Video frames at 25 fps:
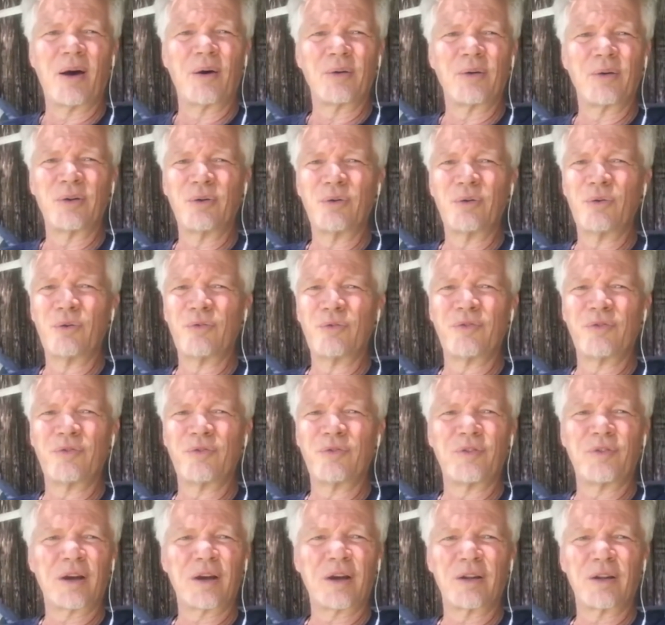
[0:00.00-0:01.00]
You
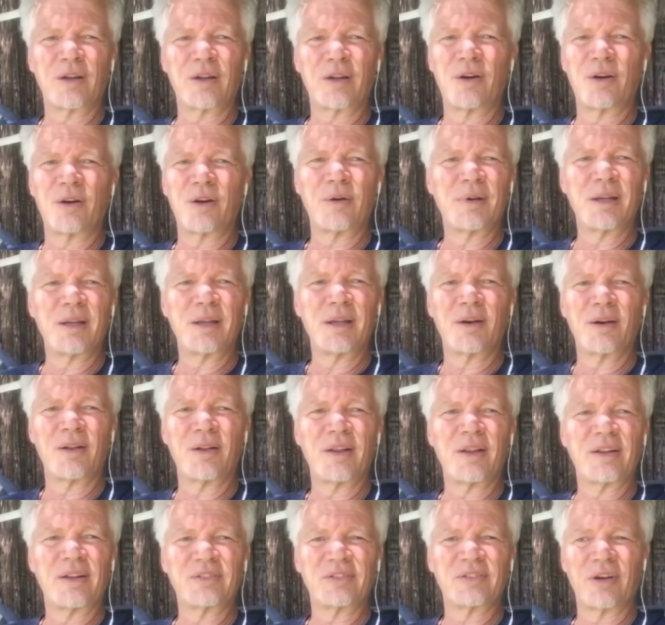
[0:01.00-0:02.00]
fucking hurt me, all
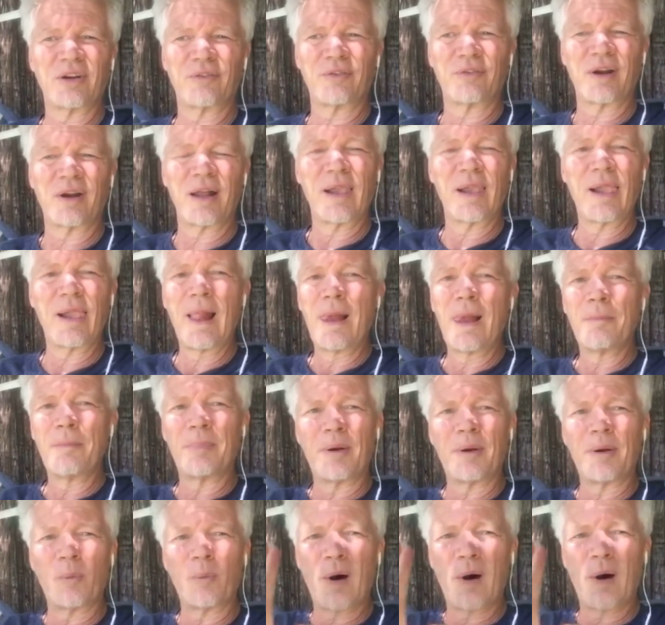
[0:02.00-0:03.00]
that stuff, right? But
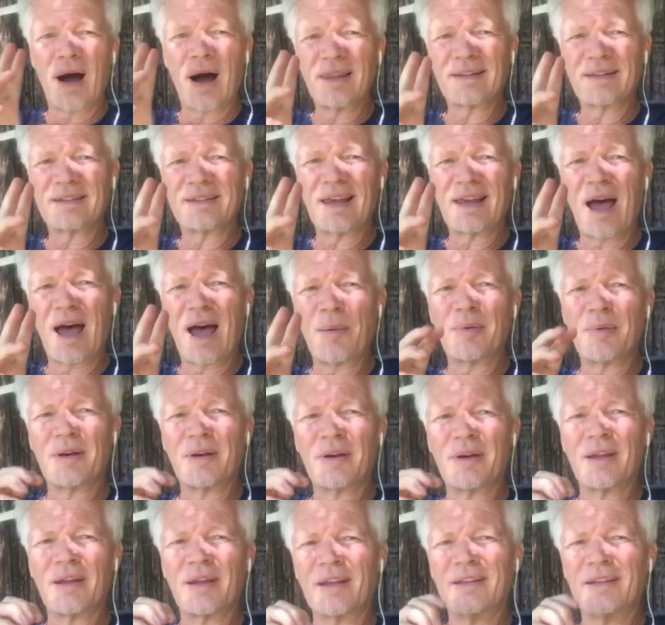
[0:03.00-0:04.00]
while it's
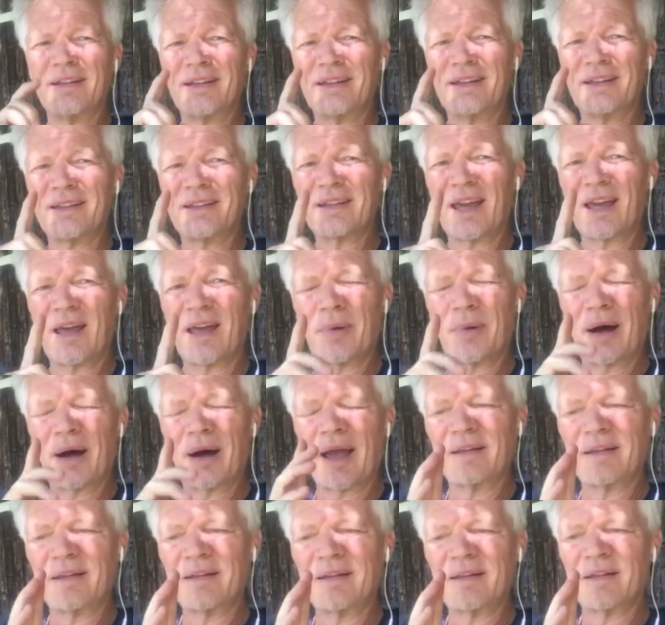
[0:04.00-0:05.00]
happening, I had
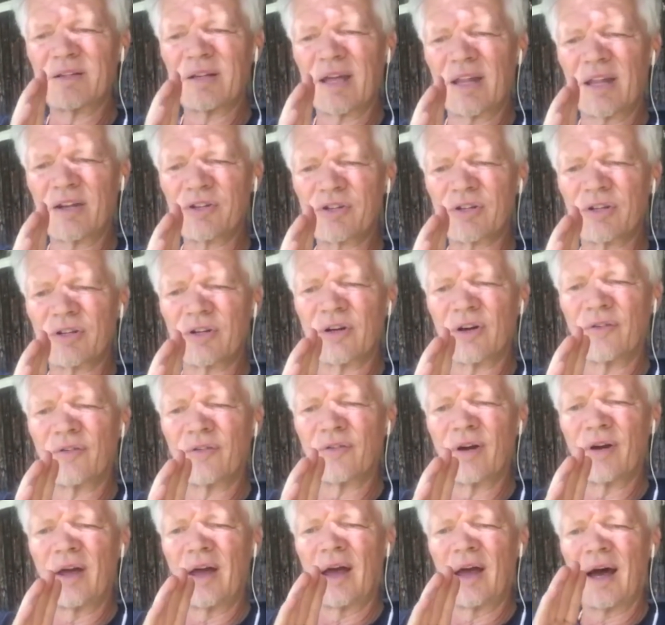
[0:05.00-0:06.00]
the intention of,
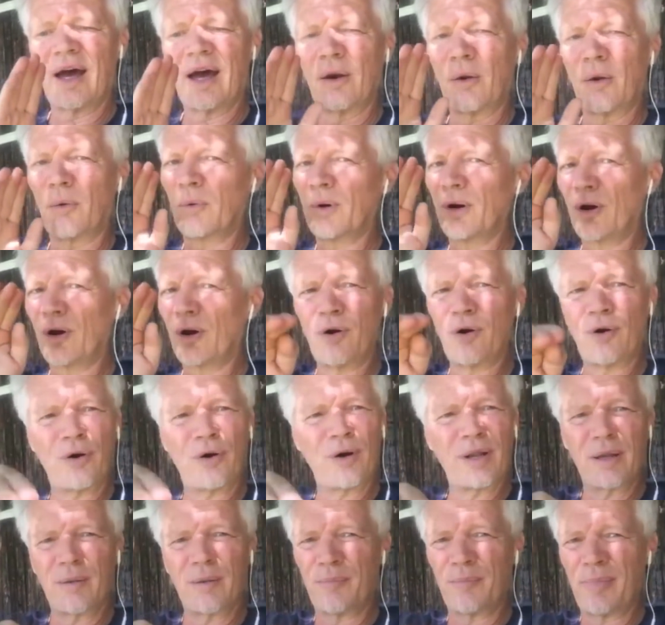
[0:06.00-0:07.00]
I don't want to hurt
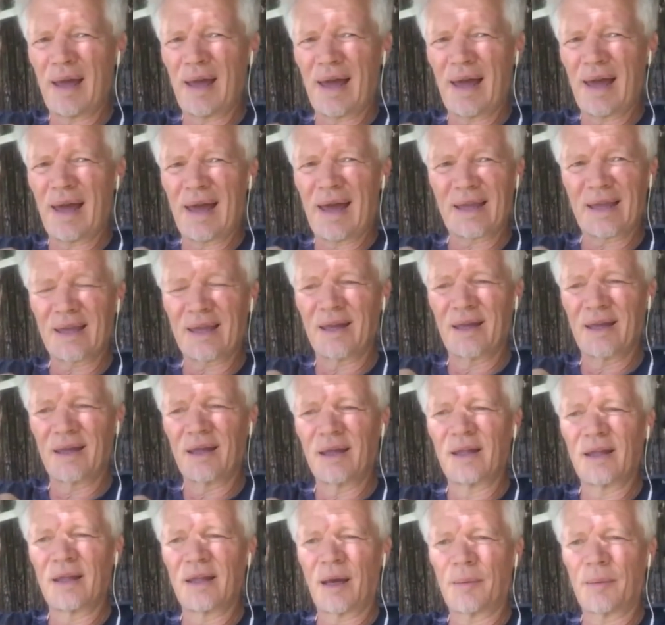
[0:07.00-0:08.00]
him back.
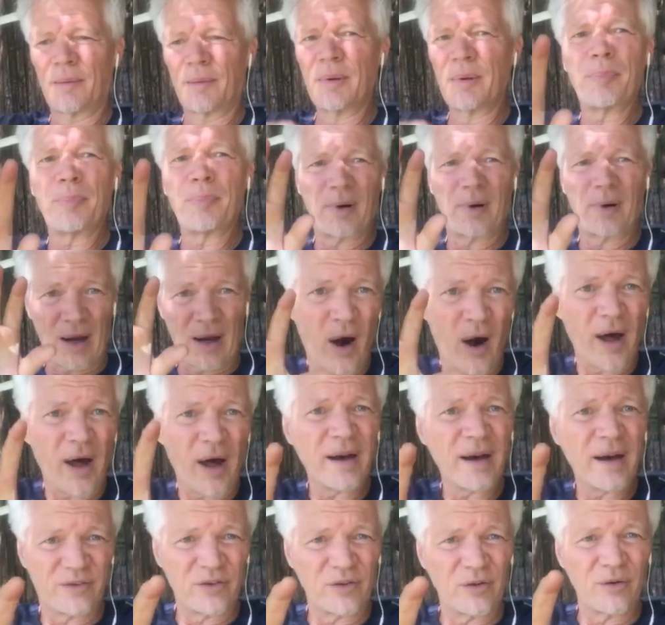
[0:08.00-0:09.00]
I mean, I wanted
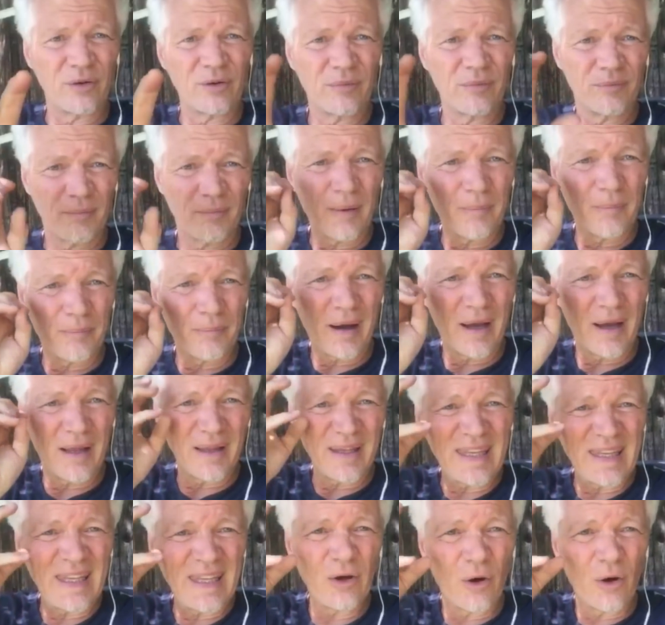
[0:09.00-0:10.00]
to. My
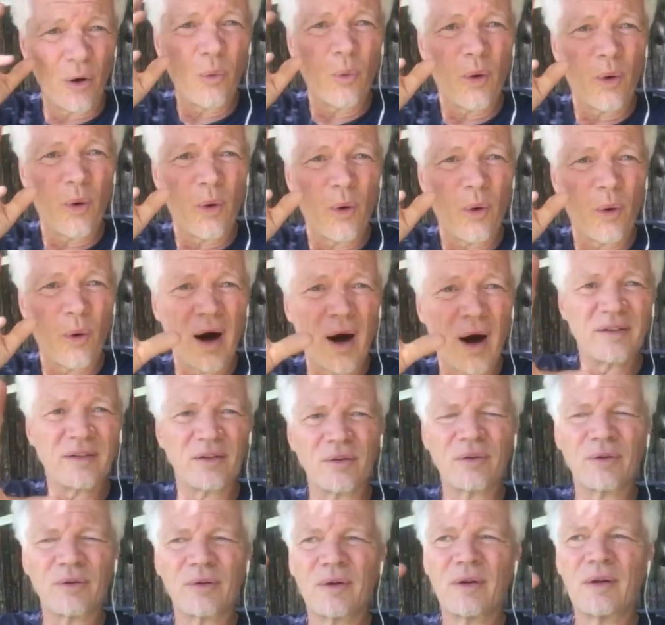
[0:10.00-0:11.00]
ego wanted to.
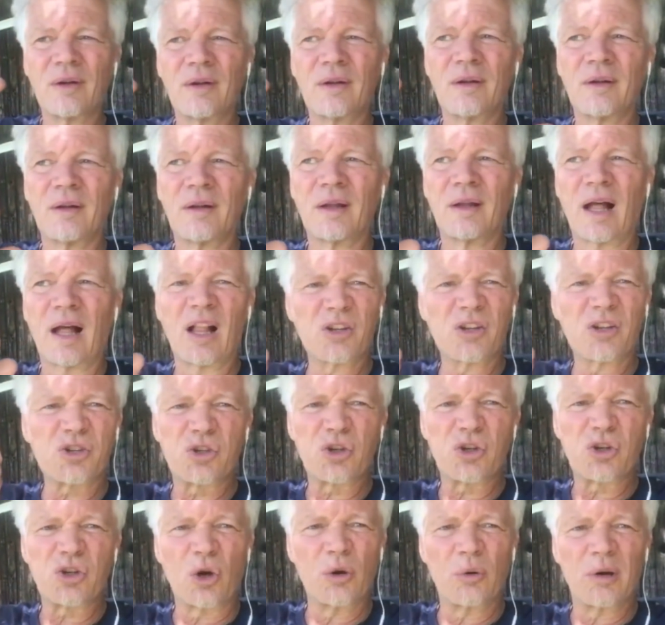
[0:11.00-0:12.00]
I'll show
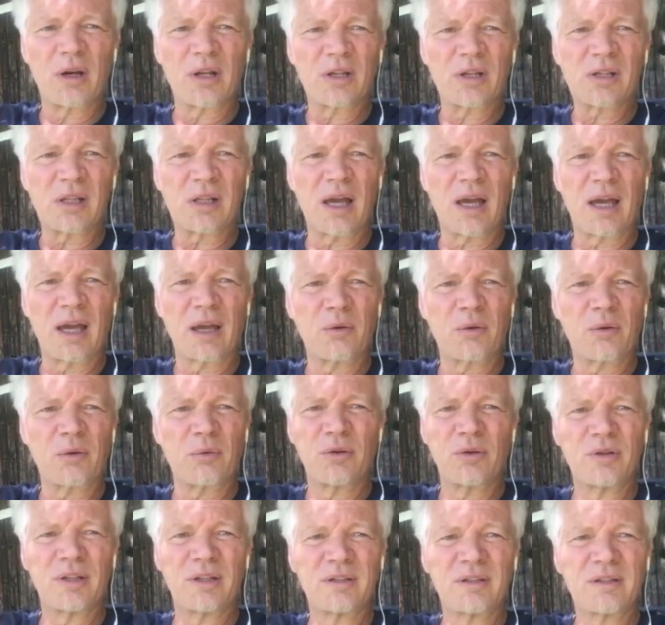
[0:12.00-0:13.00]
you what it's like, what you
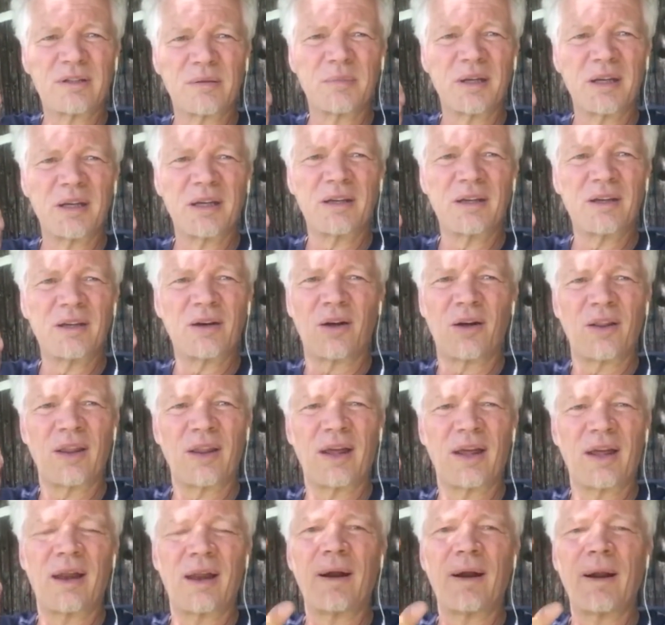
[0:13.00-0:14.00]
did to me, you know, all that,
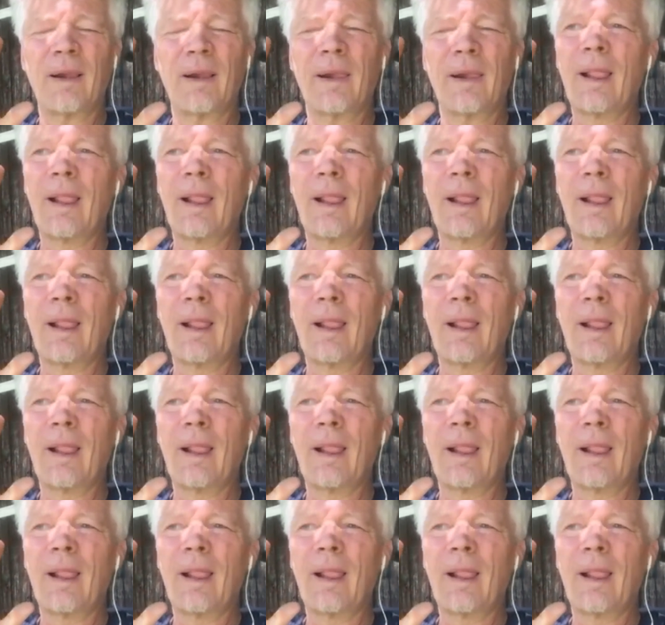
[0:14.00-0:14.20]
right?